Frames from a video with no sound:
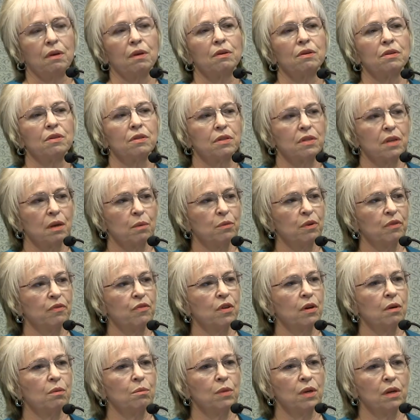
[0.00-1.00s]
some of
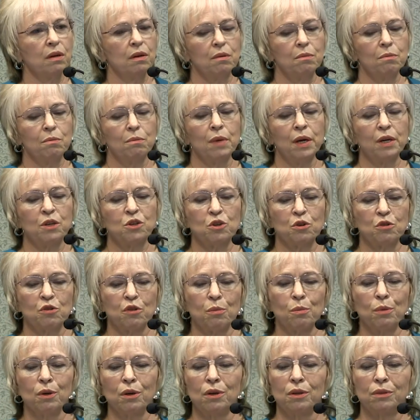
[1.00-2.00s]
them
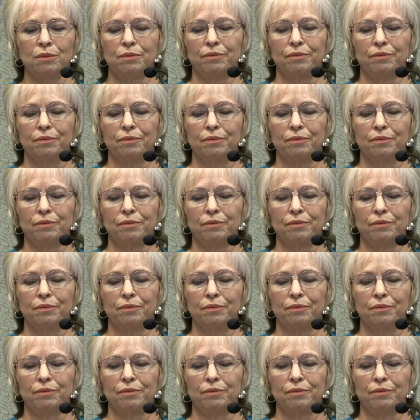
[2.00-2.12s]
measurable.